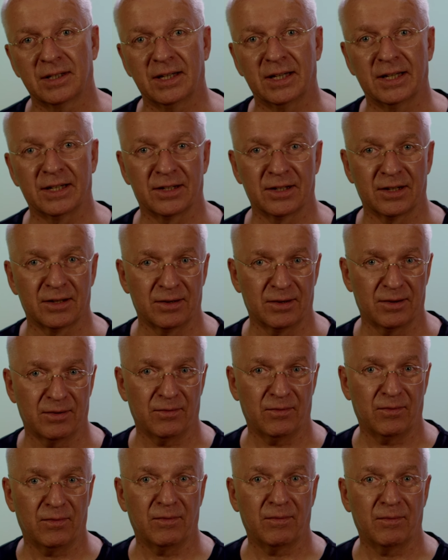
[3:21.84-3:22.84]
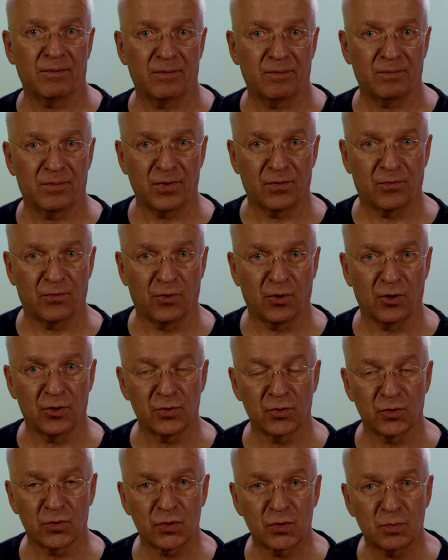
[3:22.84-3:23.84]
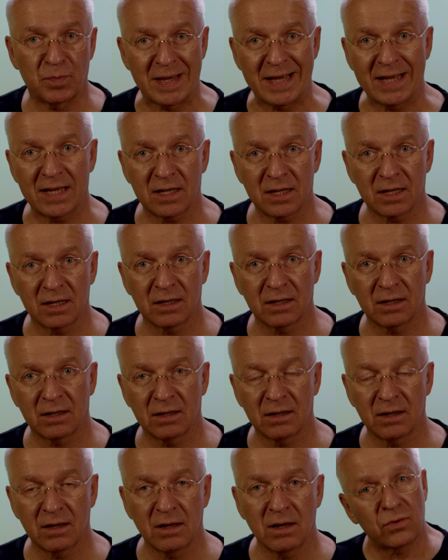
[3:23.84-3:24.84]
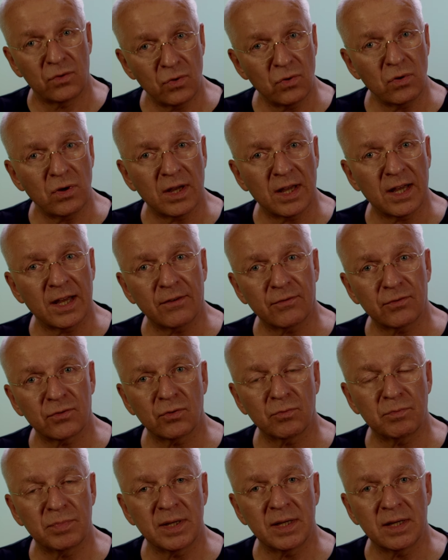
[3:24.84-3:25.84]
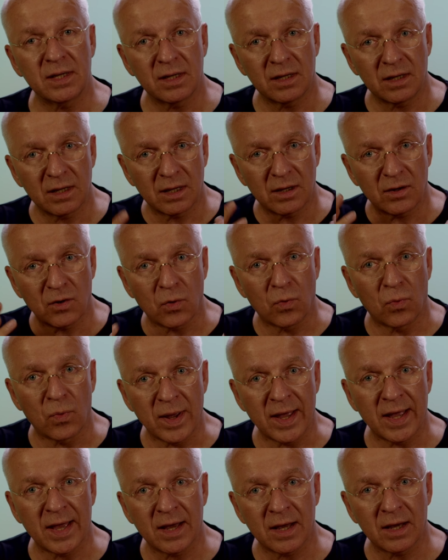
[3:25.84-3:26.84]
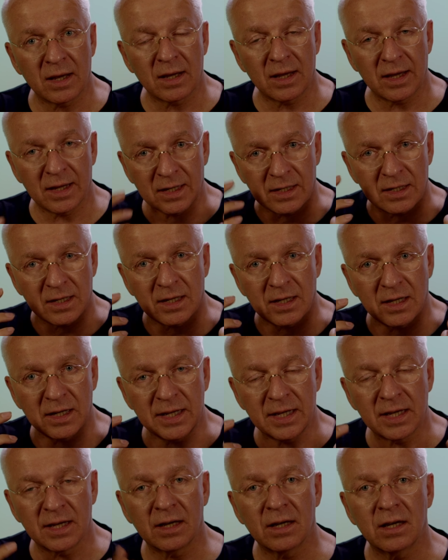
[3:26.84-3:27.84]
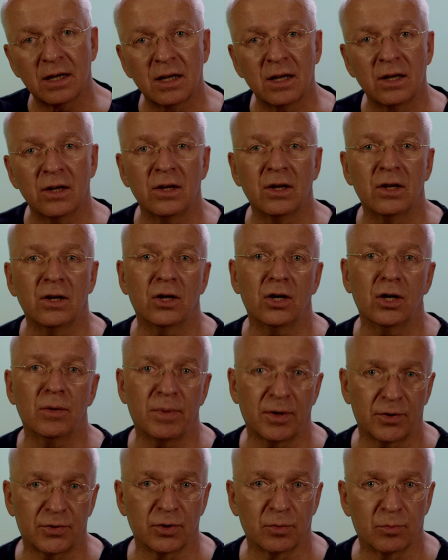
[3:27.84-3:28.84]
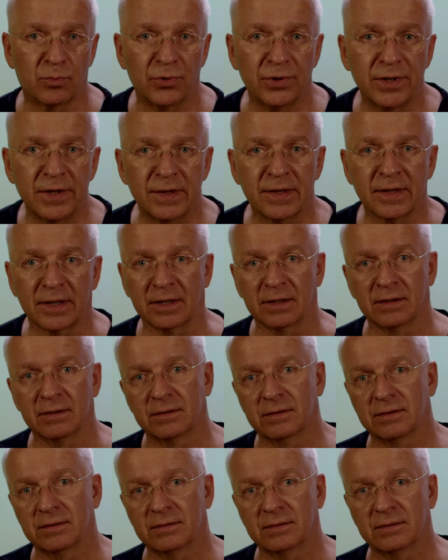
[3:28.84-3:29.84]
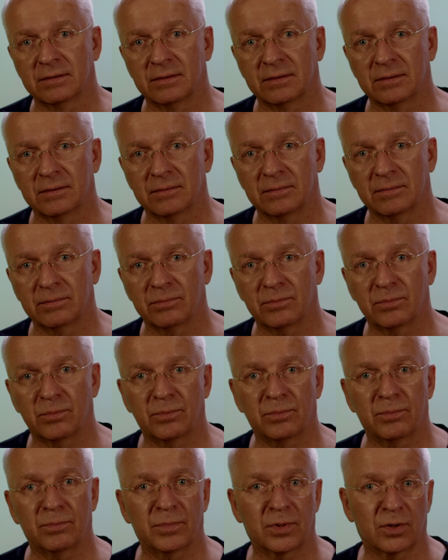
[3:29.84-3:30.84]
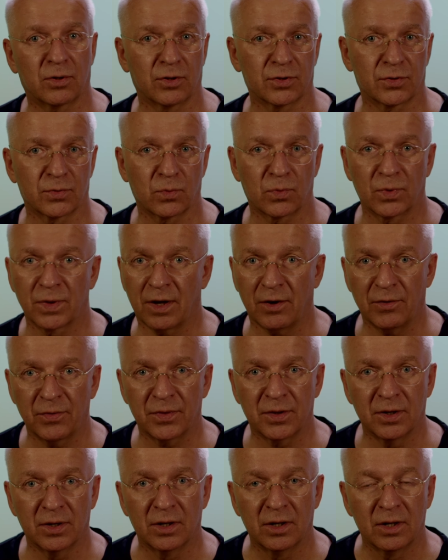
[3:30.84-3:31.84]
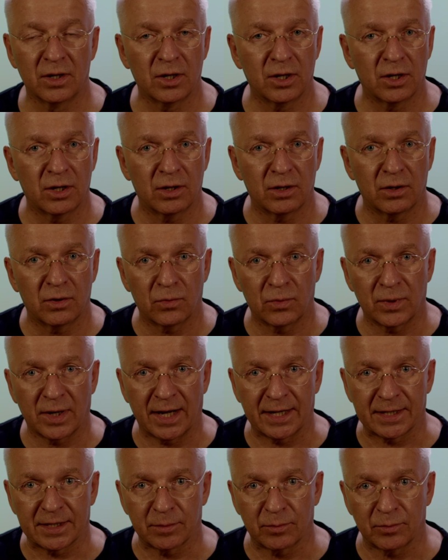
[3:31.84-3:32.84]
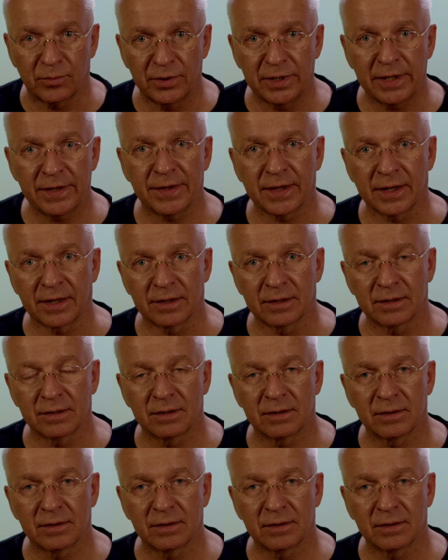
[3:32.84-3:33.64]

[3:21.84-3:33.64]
And before you speak, you have to be aware and clear about your breathing, because without the right breathing,